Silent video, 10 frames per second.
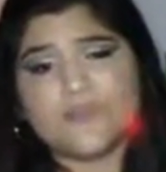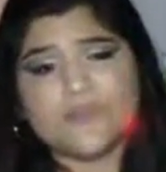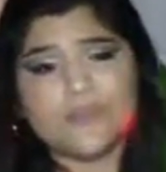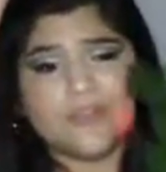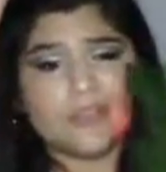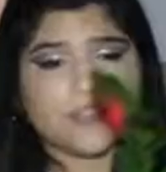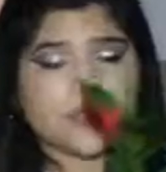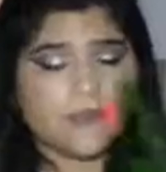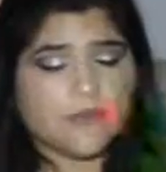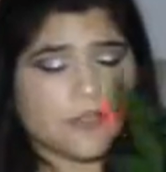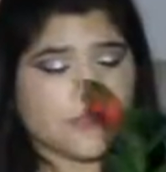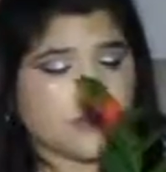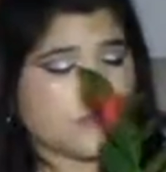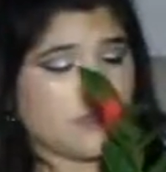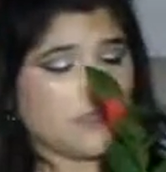You can give it,
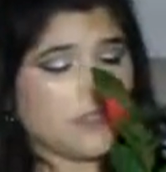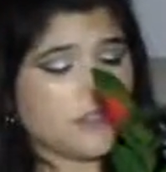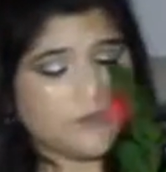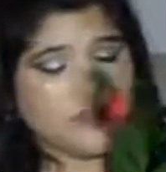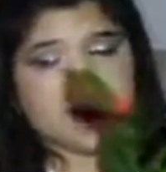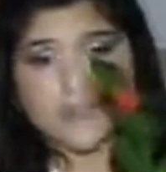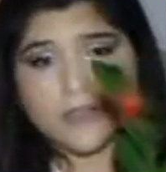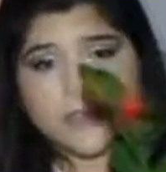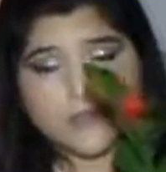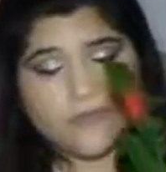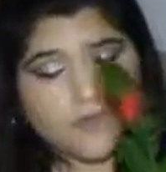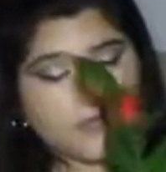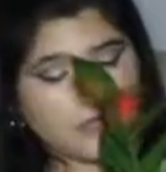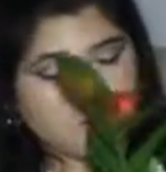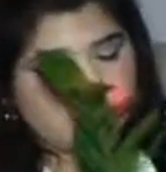it gives a lot of love
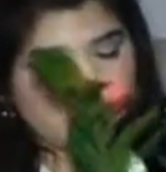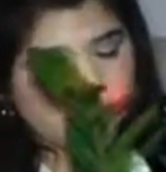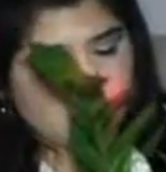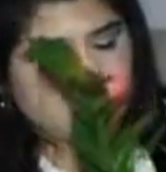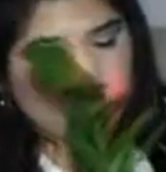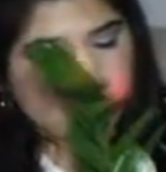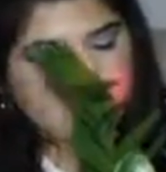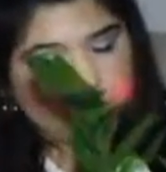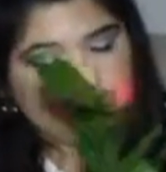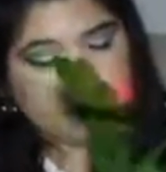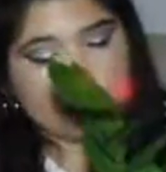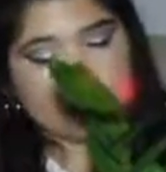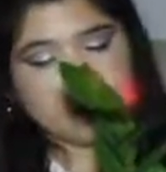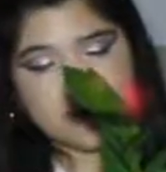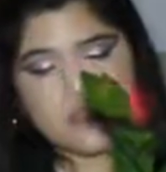out there, where you
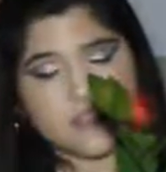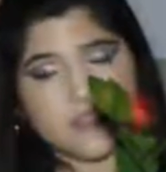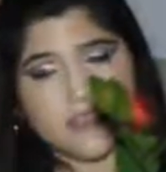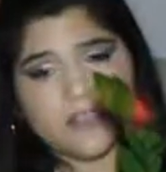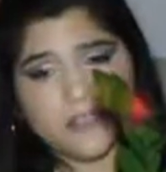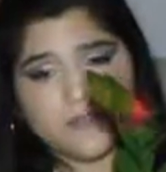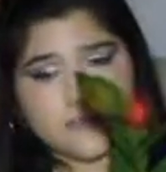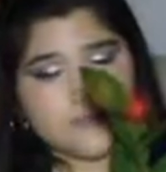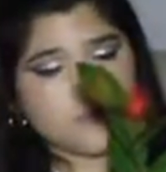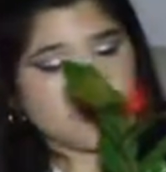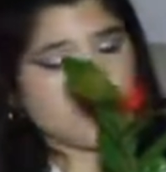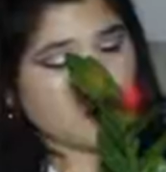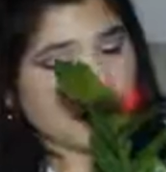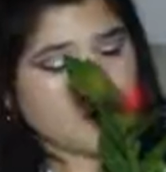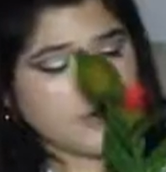just give it simple
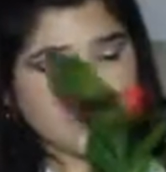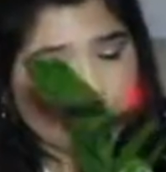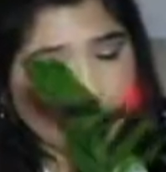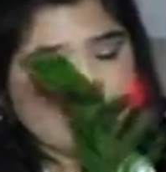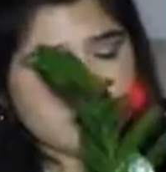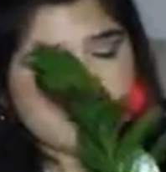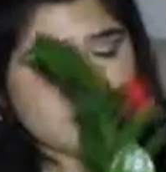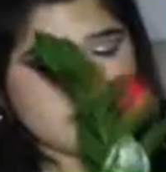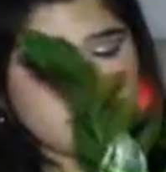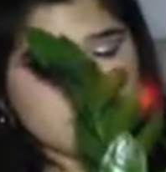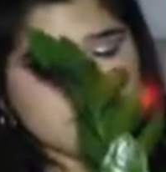water, put in indirect